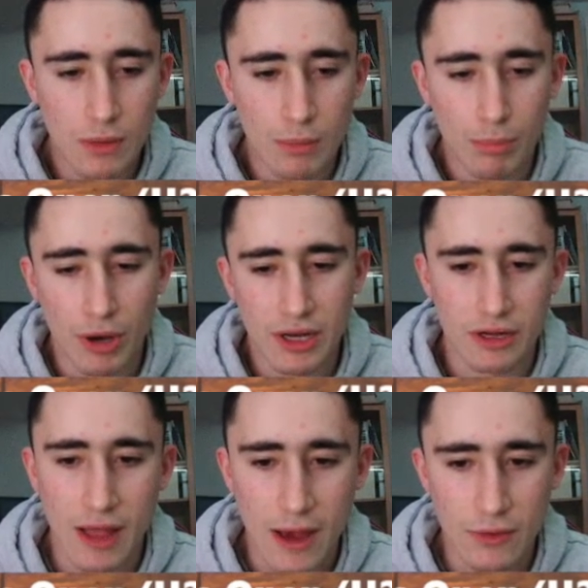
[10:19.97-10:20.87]
but it
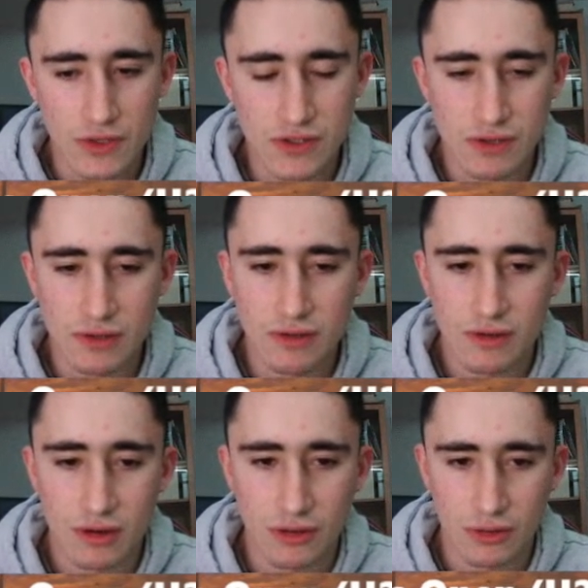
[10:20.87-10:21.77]
allows
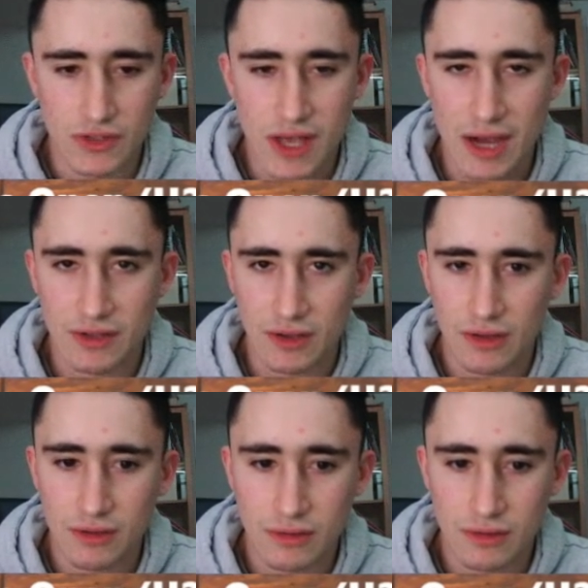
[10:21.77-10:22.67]
a little tactic,
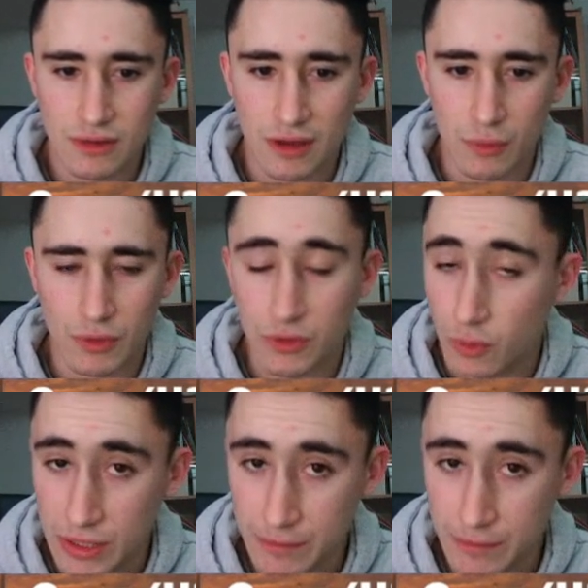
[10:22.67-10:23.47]
and I win the queen.